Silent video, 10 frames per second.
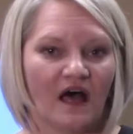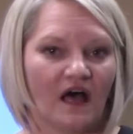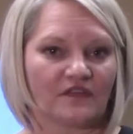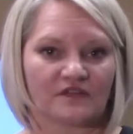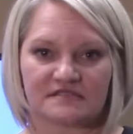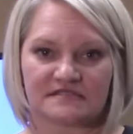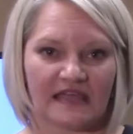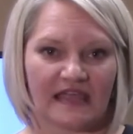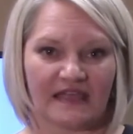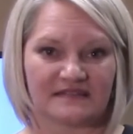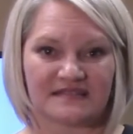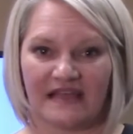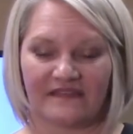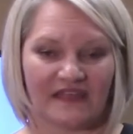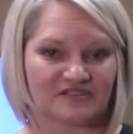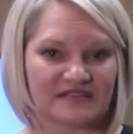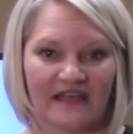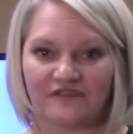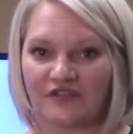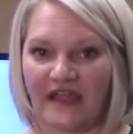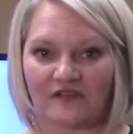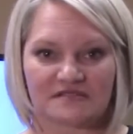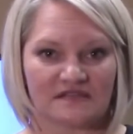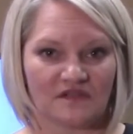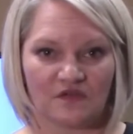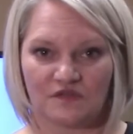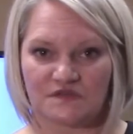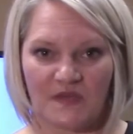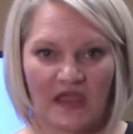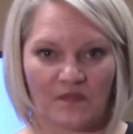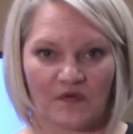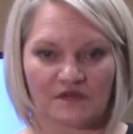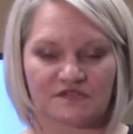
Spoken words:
Other states, they just have to announce it in the newspaper.